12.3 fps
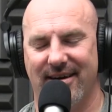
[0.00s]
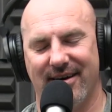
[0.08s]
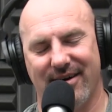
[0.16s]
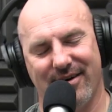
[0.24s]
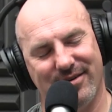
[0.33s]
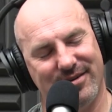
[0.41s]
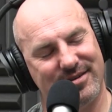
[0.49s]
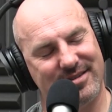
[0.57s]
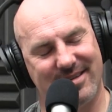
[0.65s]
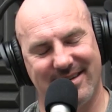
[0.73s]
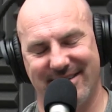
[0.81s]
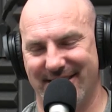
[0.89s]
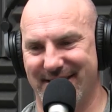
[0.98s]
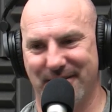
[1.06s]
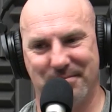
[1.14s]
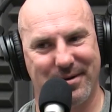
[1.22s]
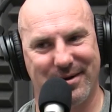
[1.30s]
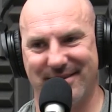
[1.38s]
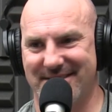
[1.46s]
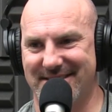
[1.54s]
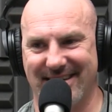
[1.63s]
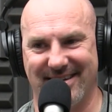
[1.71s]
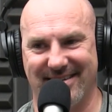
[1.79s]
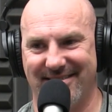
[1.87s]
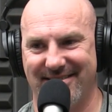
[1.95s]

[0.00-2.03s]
Oh, you're such a good person.